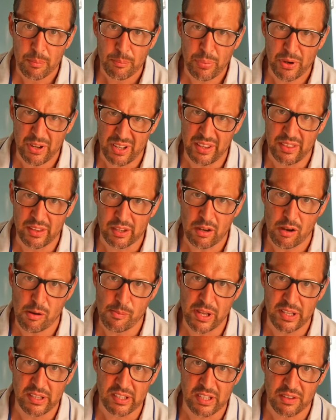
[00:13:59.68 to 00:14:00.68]
Put in the
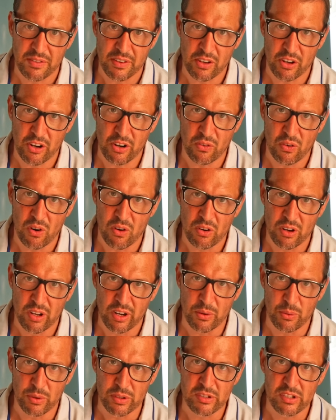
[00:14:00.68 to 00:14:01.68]
comments if I got it wrong
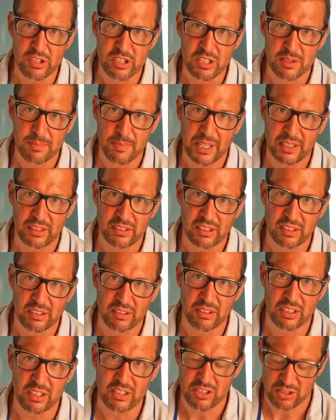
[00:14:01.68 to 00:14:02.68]
and it wasn't
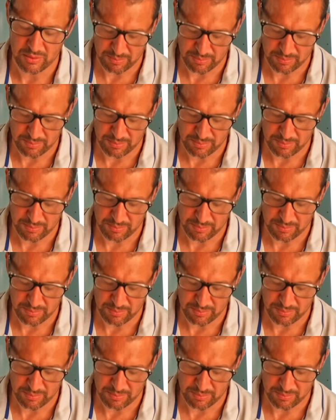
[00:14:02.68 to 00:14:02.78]
smelter and it's